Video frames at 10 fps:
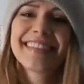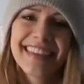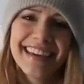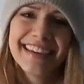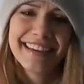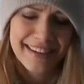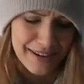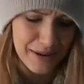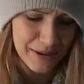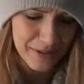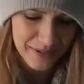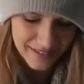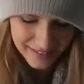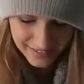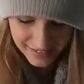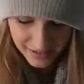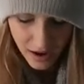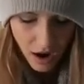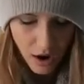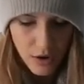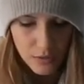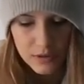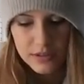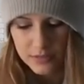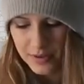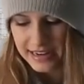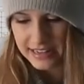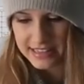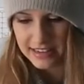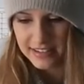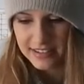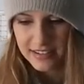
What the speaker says: Thank you. Oh, wait, it's a...